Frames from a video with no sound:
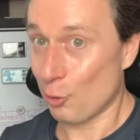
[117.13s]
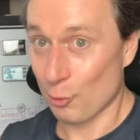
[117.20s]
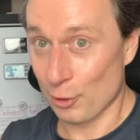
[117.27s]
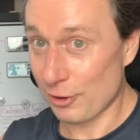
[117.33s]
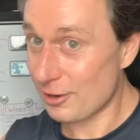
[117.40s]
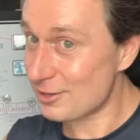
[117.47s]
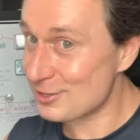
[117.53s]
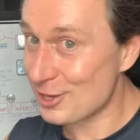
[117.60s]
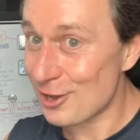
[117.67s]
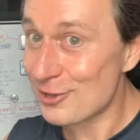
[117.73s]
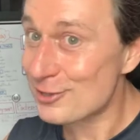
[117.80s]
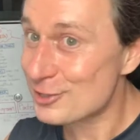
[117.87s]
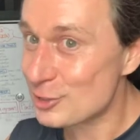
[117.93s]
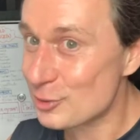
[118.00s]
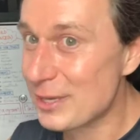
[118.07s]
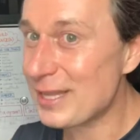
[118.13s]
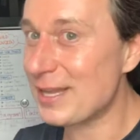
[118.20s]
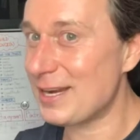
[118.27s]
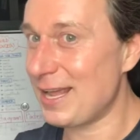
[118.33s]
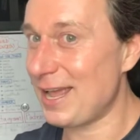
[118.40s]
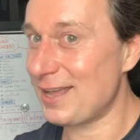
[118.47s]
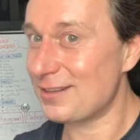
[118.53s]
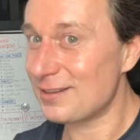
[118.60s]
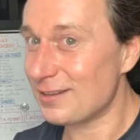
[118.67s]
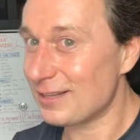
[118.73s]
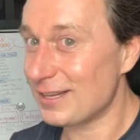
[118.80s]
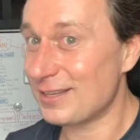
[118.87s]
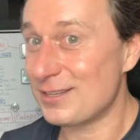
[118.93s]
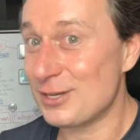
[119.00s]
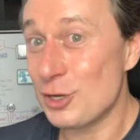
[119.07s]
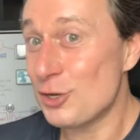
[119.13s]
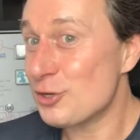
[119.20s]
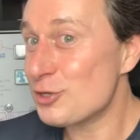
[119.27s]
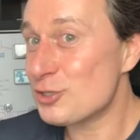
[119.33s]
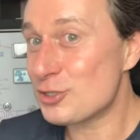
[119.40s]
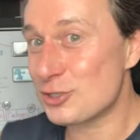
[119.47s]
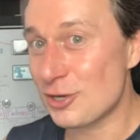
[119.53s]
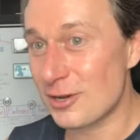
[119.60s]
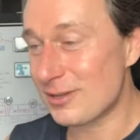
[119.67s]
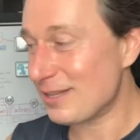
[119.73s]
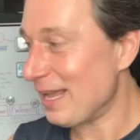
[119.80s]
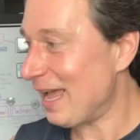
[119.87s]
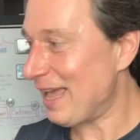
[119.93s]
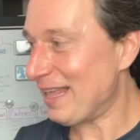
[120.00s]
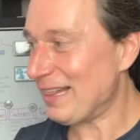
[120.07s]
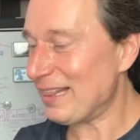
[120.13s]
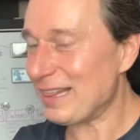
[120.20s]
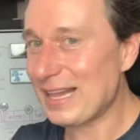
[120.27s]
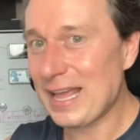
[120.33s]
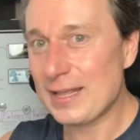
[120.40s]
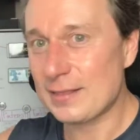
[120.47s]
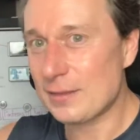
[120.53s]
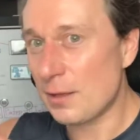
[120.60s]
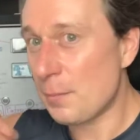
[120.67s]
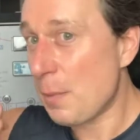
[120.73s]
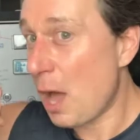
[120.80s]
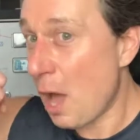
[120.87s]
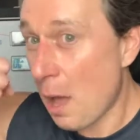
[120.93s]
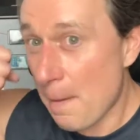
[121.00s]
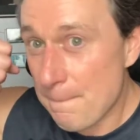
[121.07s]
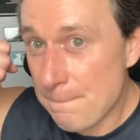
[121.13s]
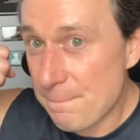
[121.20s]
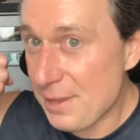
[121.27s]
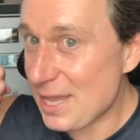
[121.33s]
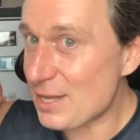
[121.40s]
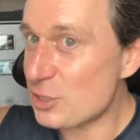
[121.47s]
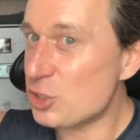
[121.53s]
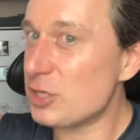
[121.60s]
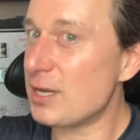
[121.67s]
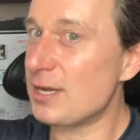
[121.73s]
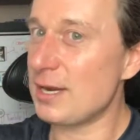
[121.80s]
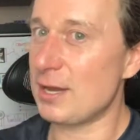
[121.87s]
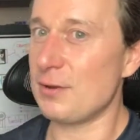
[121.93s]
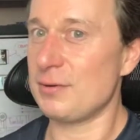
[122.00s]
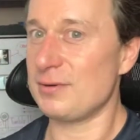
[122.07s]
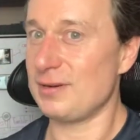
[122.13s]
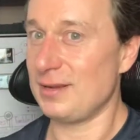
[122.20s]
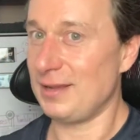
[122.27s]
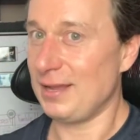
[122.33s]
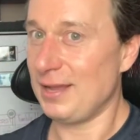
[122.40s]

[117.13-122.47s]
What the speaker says: We're adults, we can handle it. Let them pitch it out.